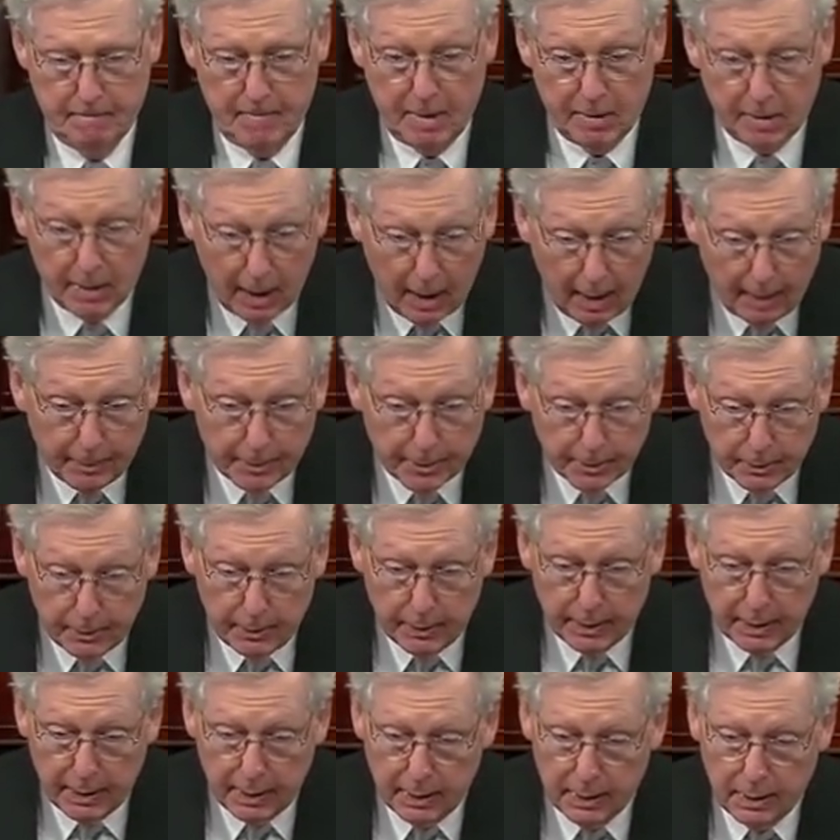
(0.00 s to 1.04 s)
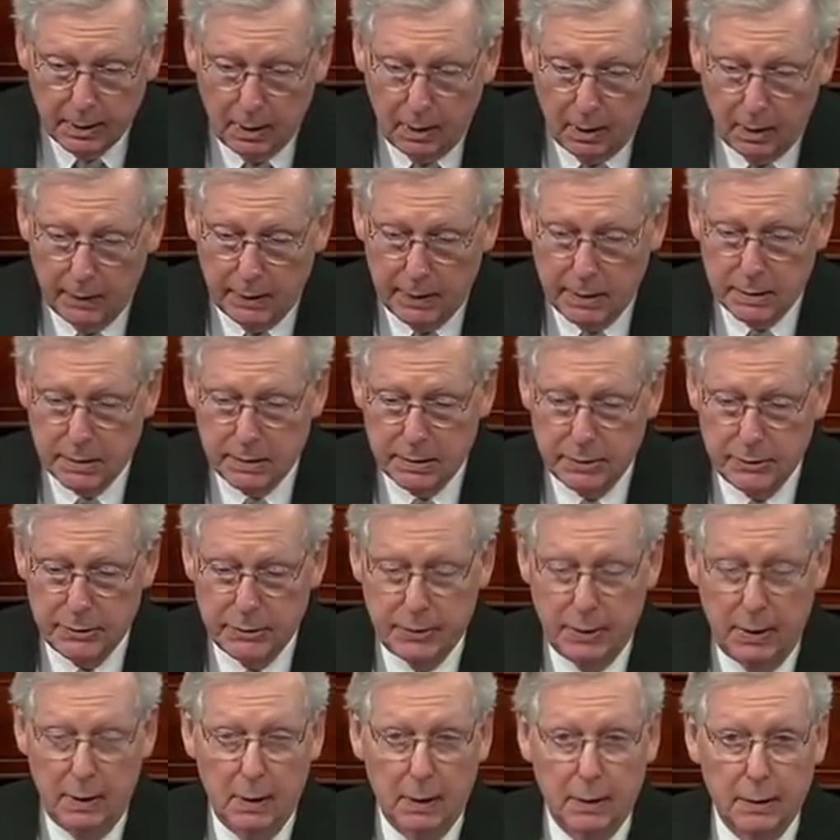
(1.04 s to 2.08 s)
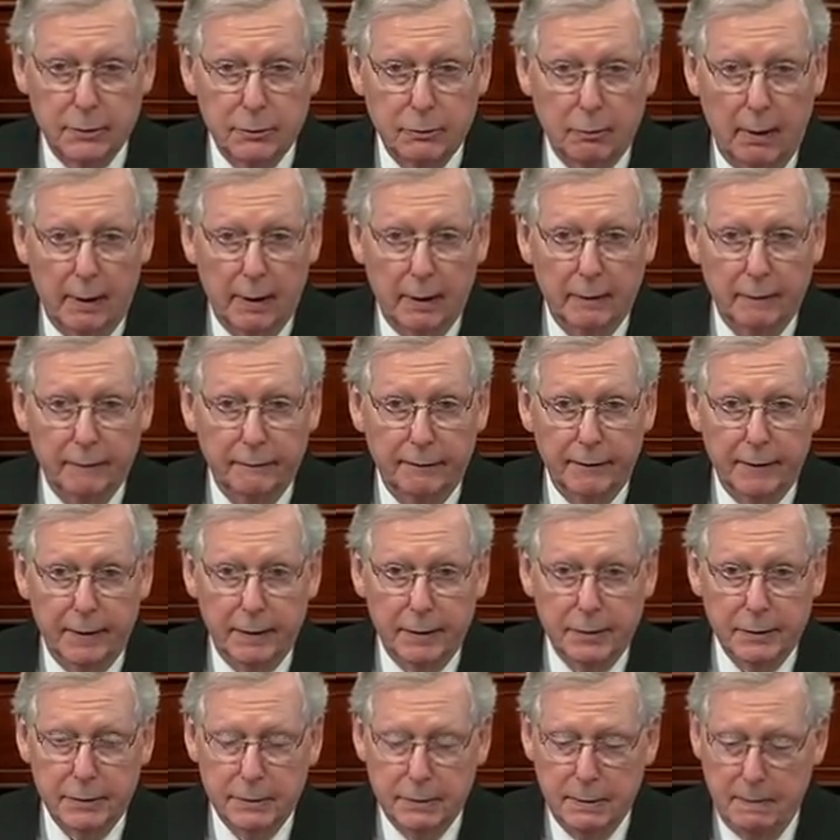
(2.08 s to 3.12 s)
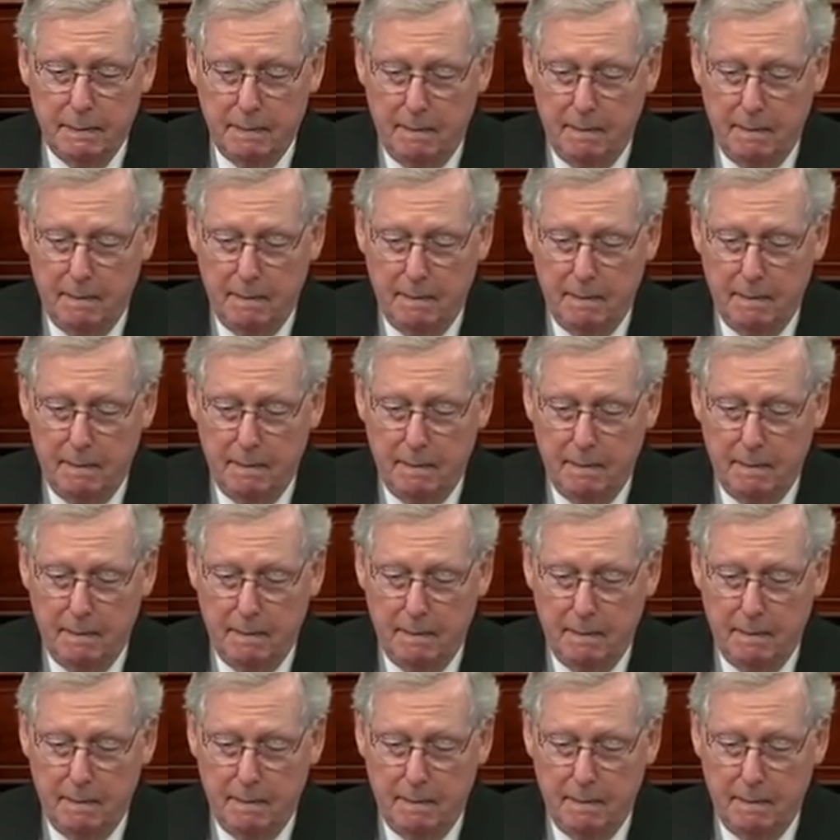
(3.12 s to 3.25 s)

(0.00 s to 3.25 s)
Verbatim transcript: The opportunity to end all this is staring us right in the face.